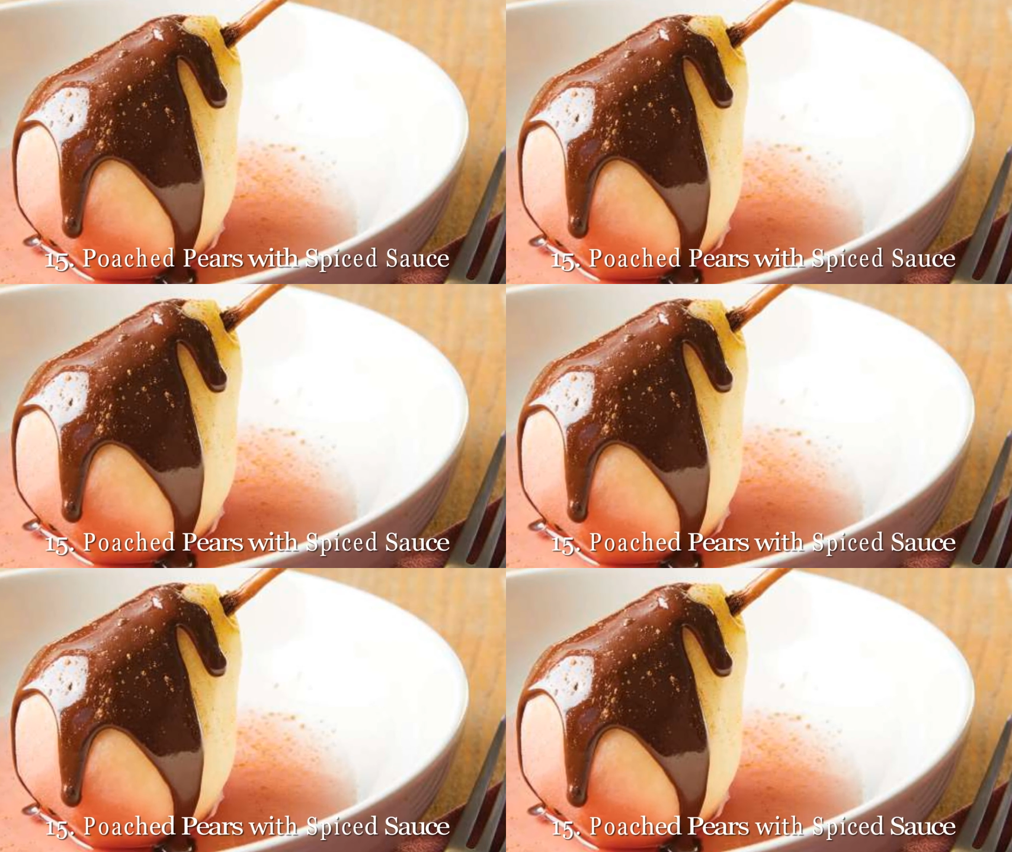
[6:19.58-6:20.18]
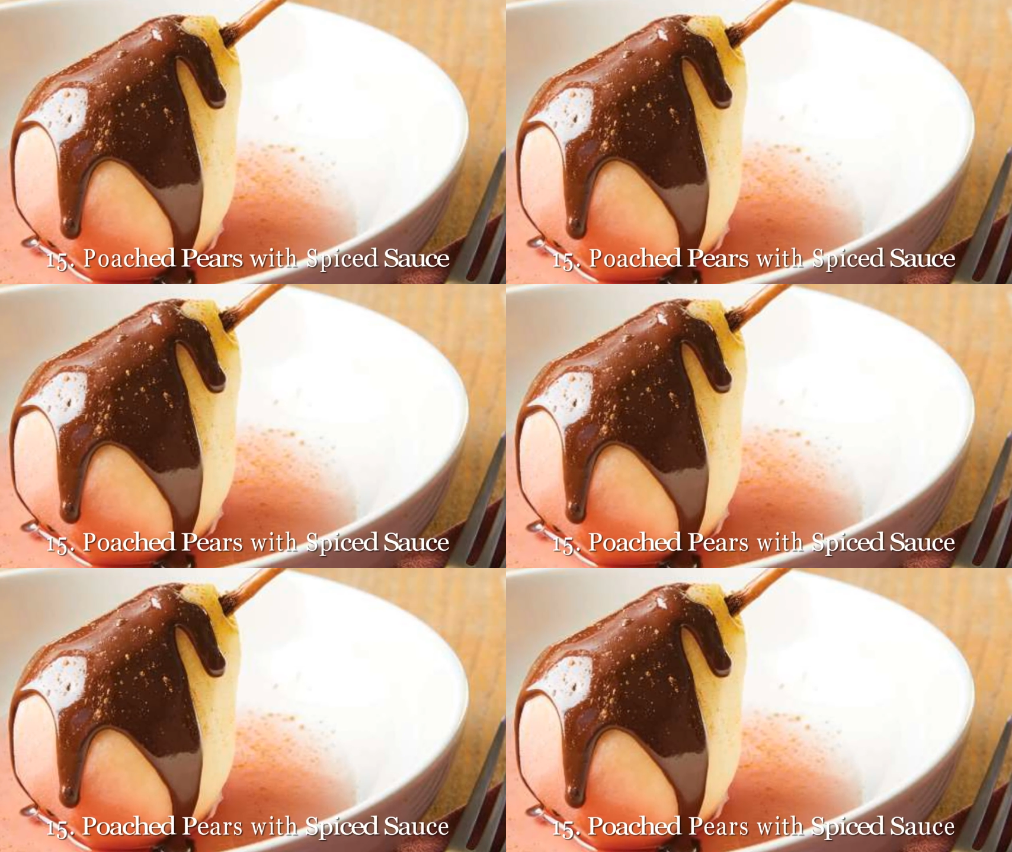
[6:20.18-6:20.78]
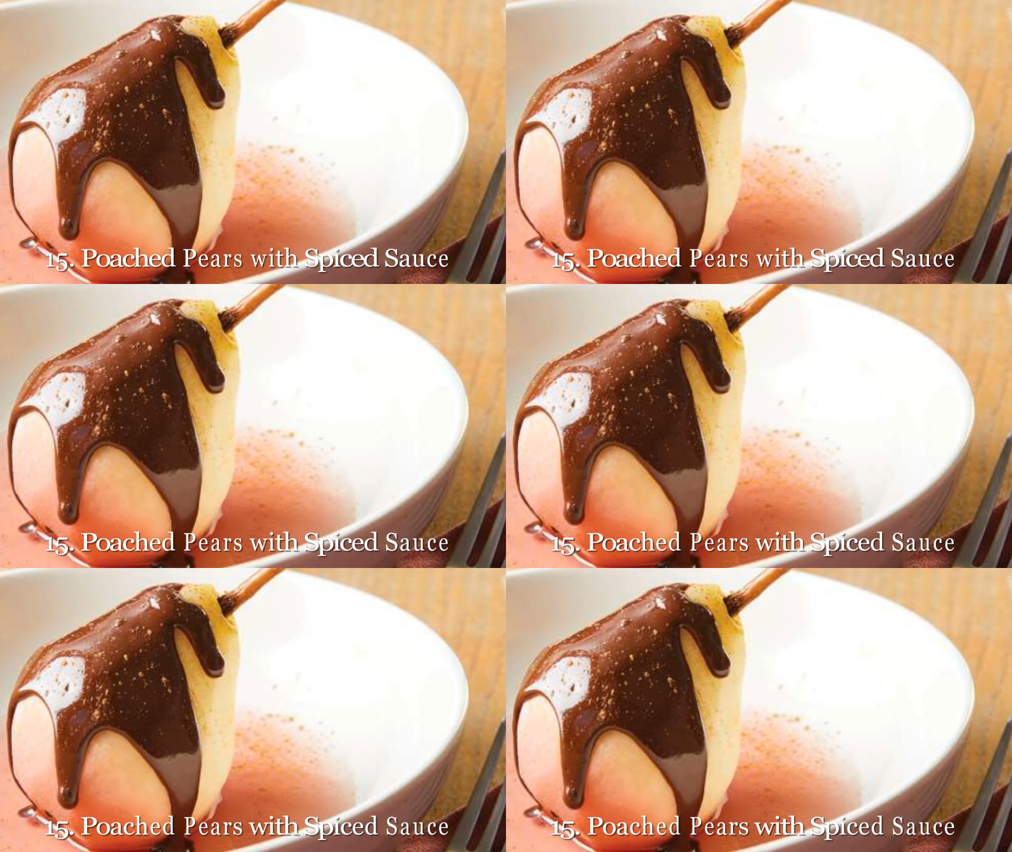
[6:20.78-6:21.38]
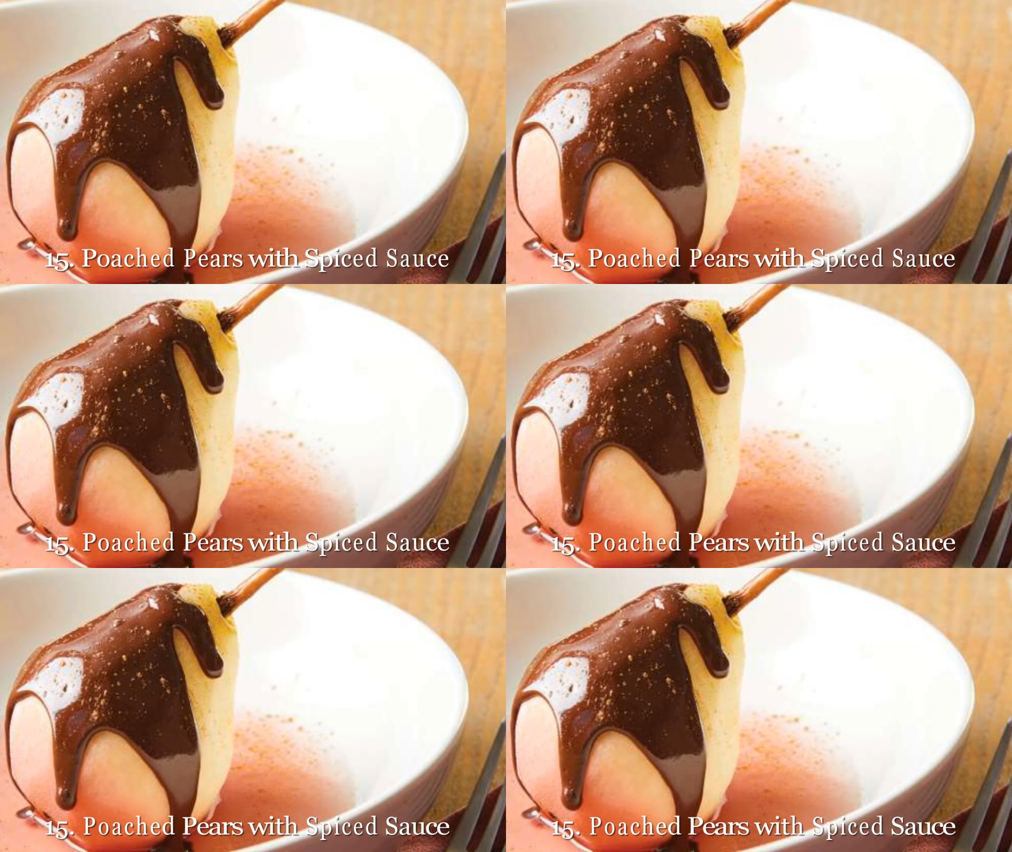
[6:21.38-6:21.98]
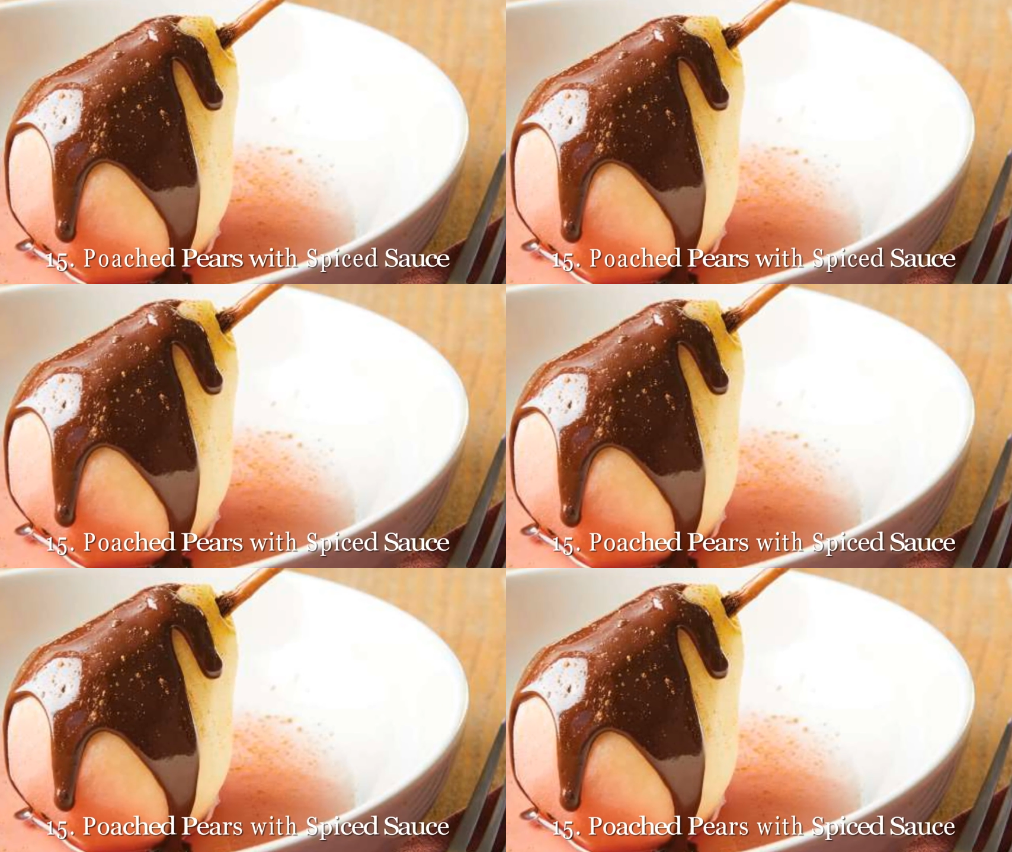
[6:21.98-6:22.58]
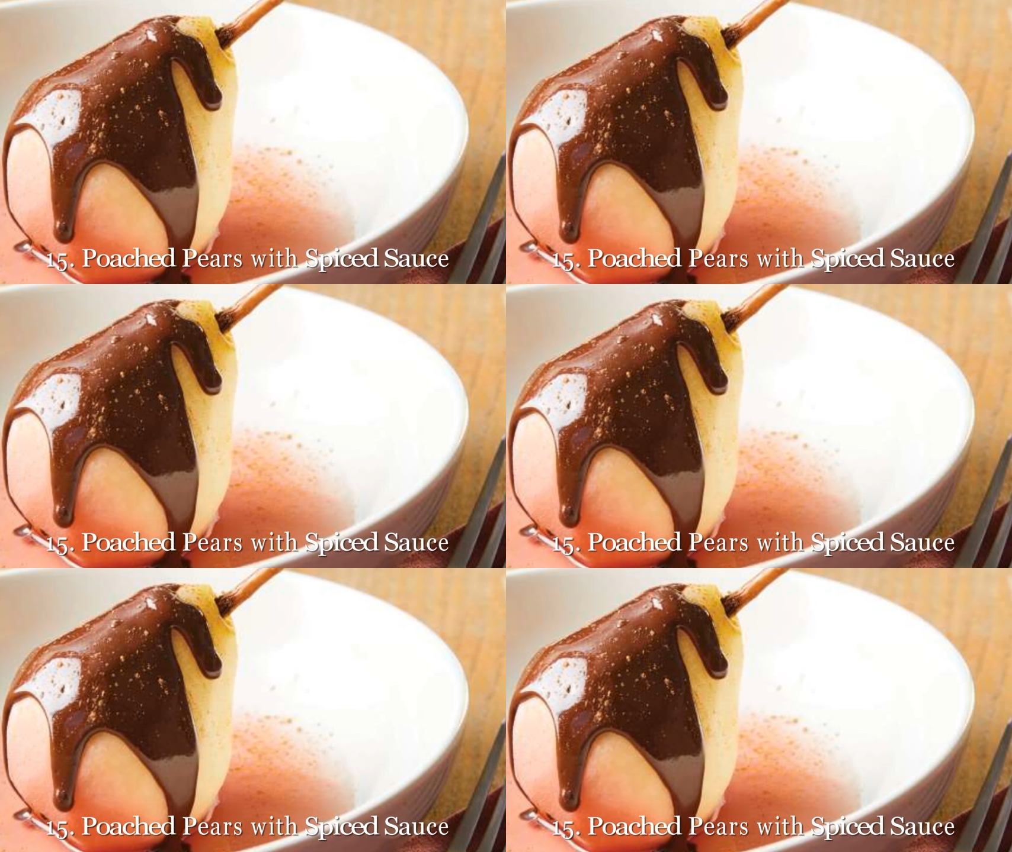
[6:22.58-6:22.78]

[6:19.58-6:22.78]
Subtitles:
No face is visible, so there are no lips to read.